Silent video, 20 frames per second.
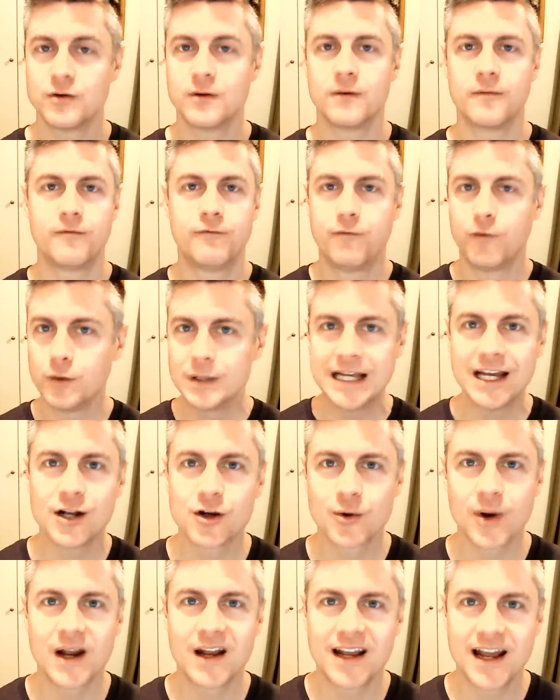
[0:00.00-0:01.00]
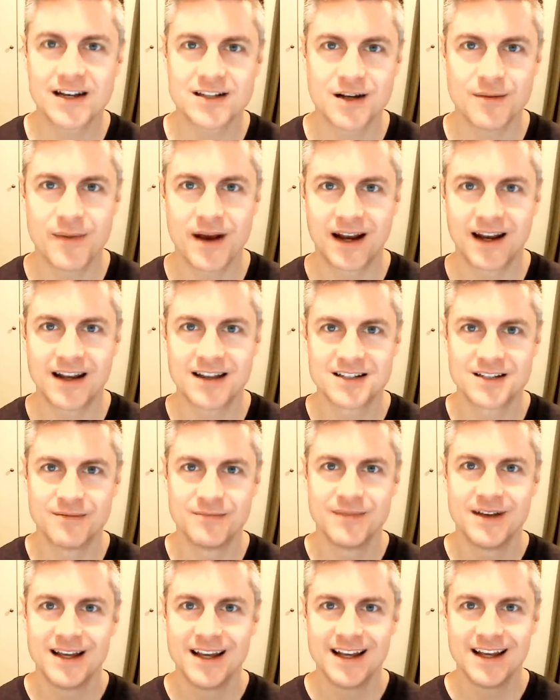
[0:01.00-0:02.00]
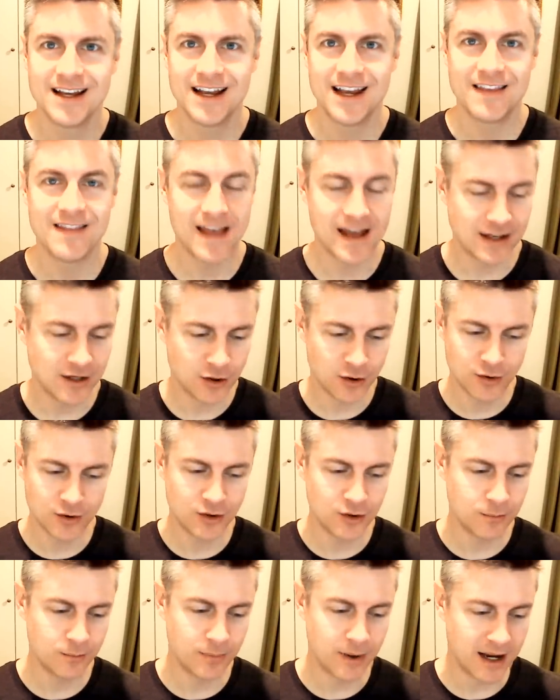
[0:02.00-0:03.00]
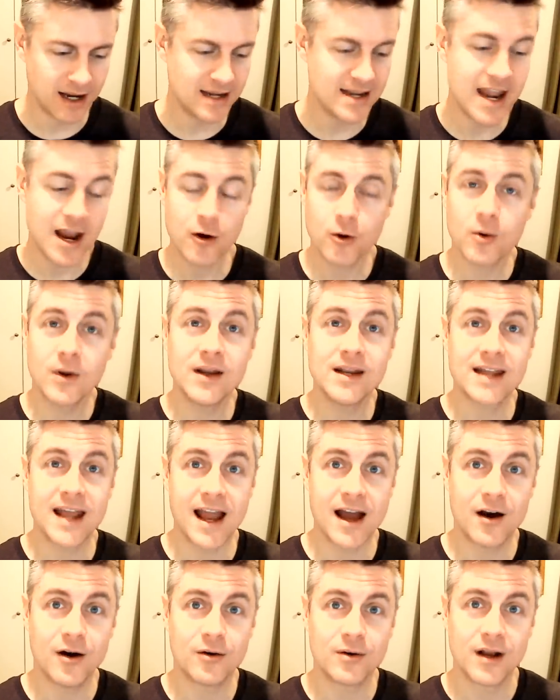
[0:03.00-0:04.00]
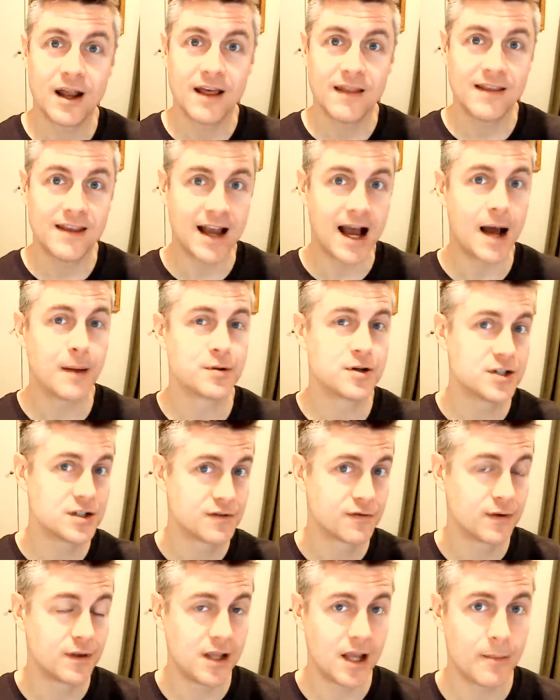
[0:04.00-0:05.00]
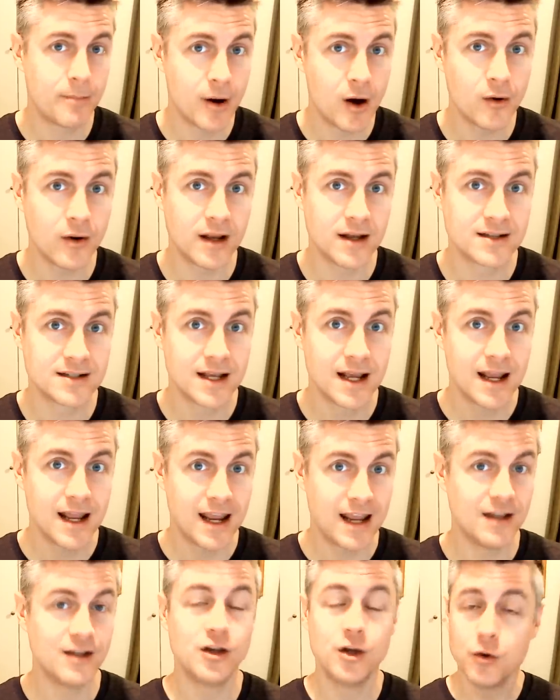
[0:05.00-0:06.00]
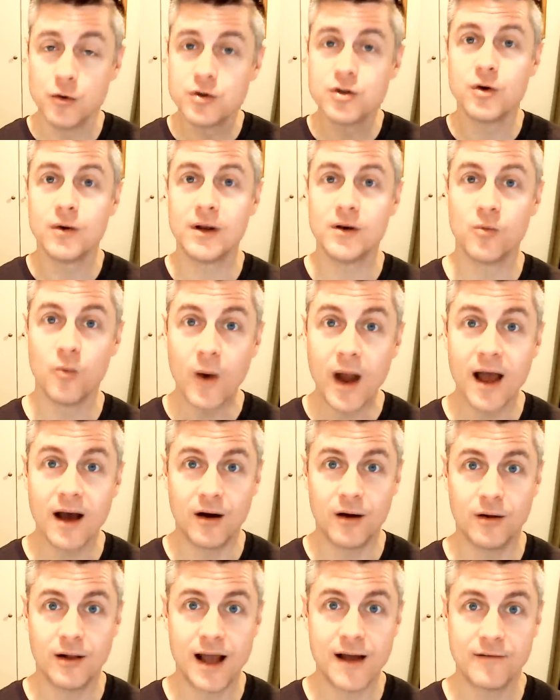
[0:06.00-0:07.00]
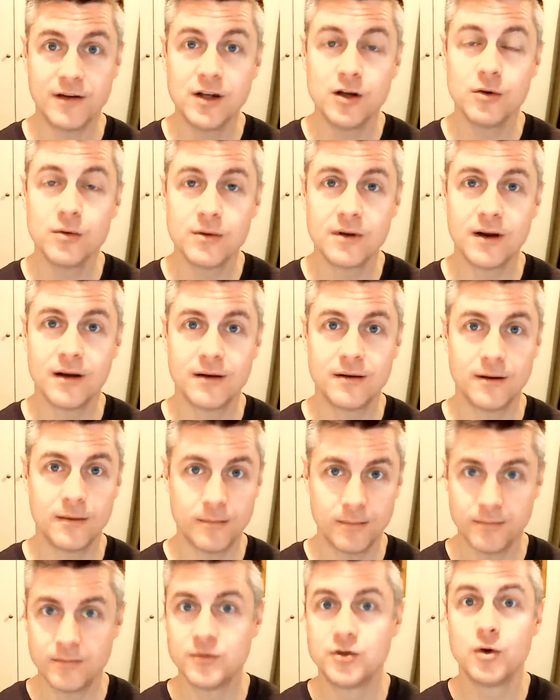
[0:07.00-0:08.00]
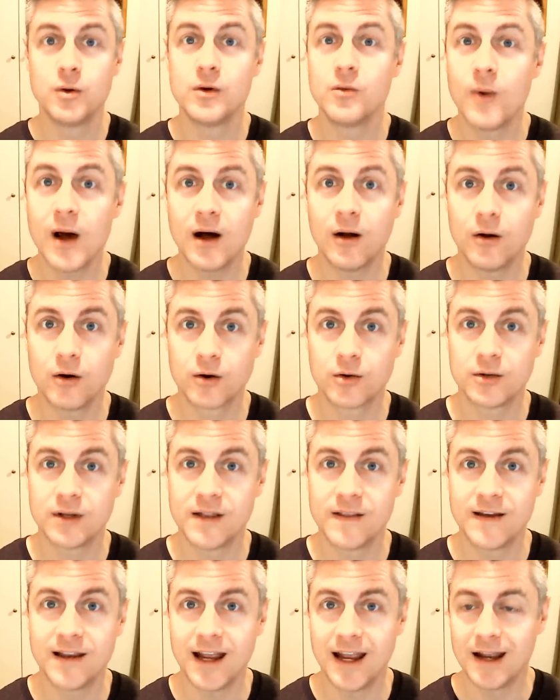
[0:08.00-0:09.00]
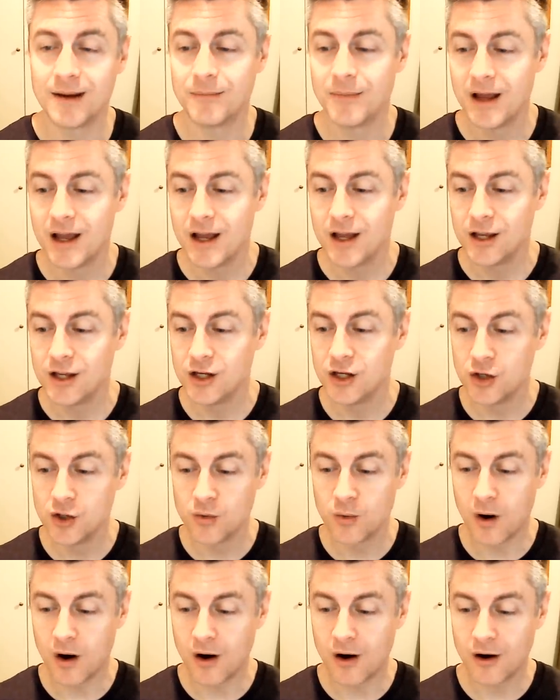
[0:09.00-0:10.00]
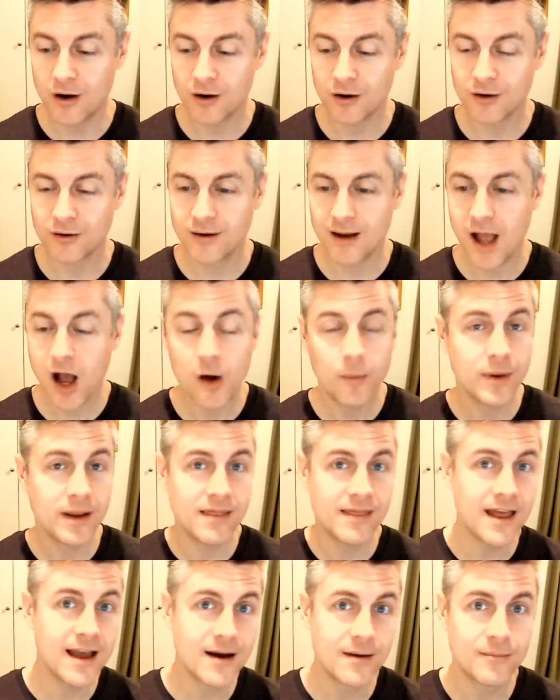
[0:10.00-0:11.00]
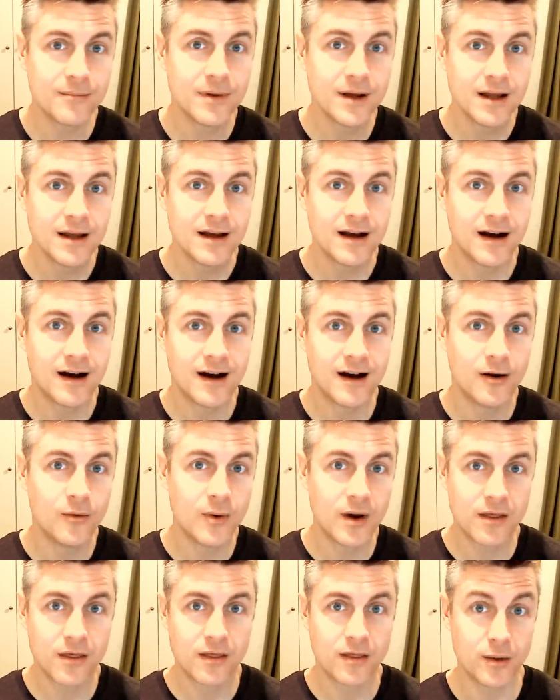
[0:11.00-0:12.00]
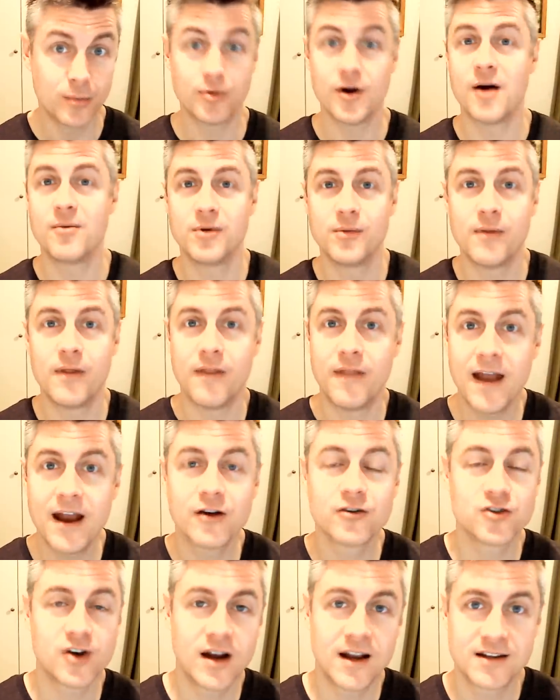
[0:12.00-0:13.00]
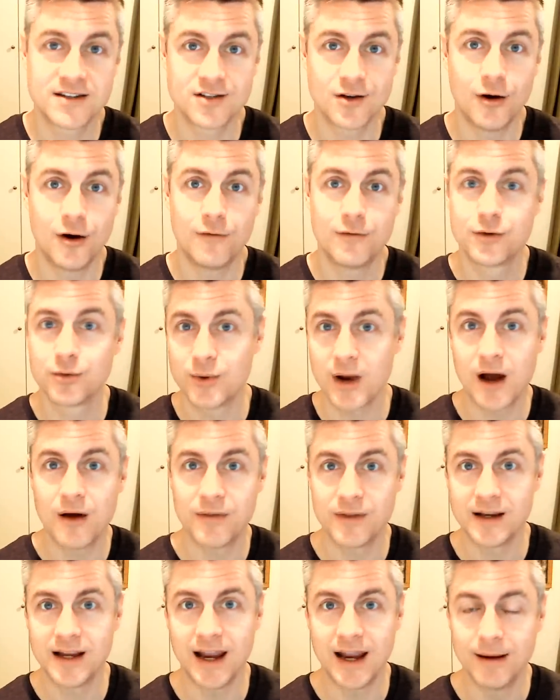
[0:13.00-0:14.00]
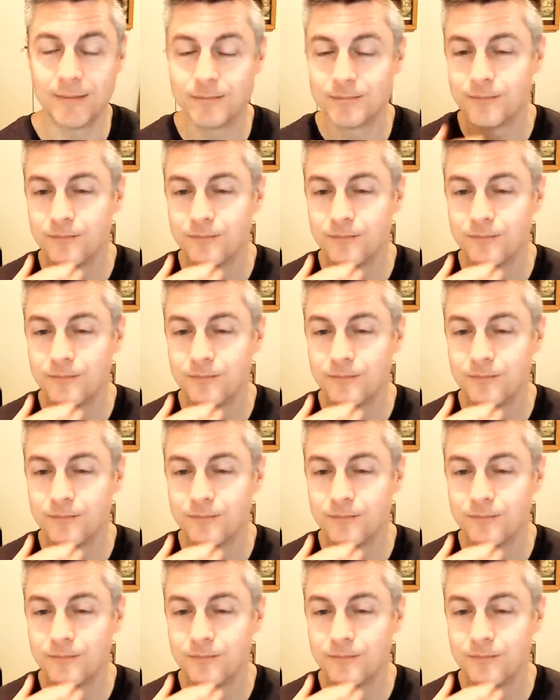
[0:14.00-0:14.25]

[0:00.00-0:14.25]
fully integrated catch-up mechanism, and that you're, you, by narrowing down the options for the opponent and you doing well, having you d doing well early in the game, you are helping them uh, with the problem that they are trying to solve throughout the game.